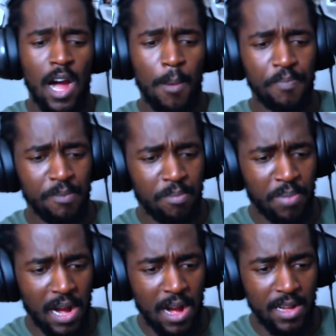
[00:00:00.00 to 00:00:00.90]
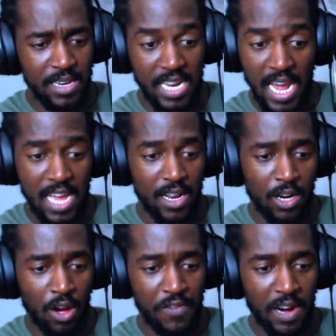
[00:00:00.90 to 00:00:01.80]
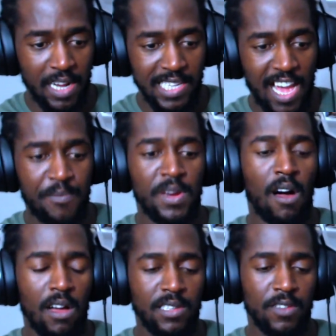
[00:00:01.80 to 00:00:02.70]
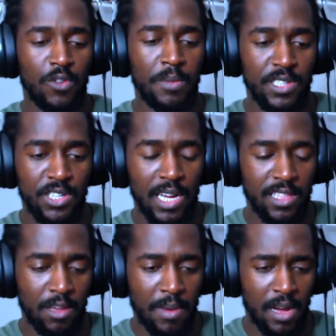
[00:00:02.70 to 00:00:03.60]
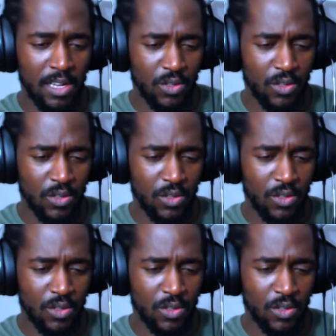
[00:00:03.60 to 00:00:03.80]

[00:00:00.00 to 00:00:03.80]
Um, but yeah, a lot of you guys have been asking for me to check them out.